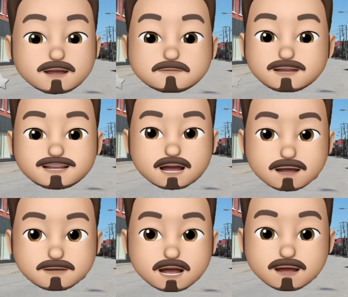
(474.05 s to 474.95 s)

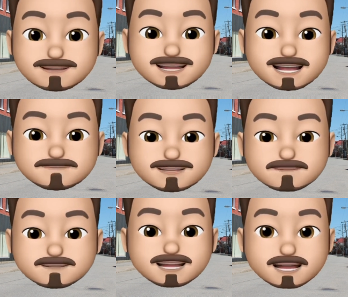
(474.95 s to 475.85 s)
1-star for Cummings' efforts,
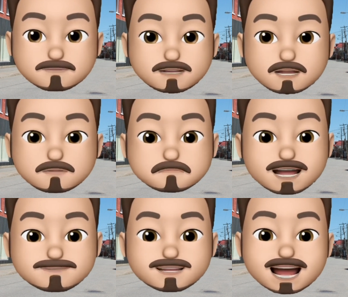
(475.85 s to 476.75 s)
but you lose
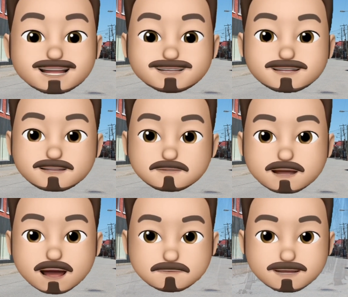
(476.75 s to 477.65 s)
3 for that
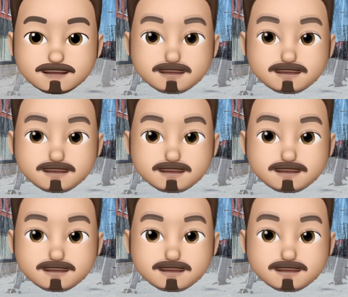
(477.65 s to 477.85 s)
script.